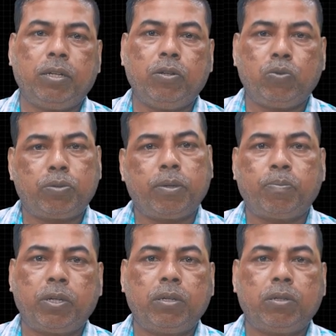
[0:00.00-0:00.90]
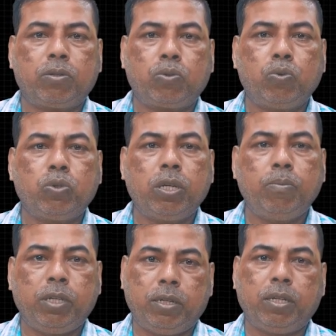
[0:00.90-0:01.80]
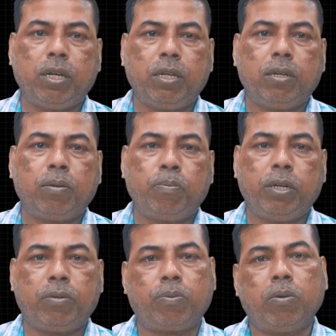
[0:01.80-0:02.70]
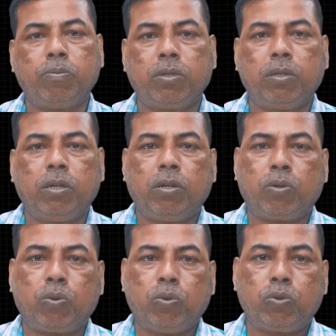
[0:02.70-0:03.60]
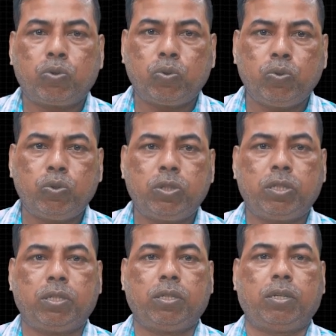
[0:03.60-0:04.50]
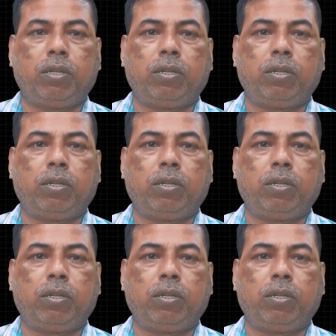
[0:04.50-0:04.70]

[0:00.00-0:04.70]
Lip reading: newspaper, social media platforms, road shows,